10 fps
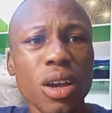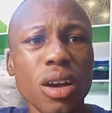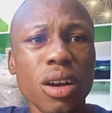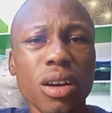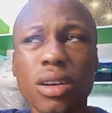
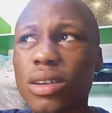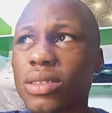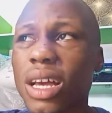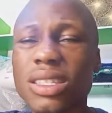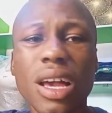
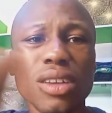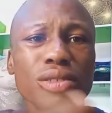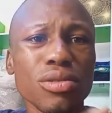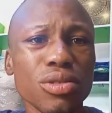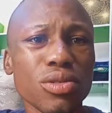That's how
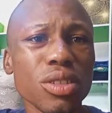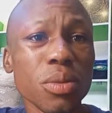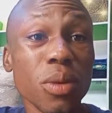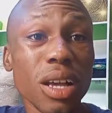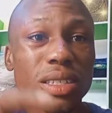you swindle people.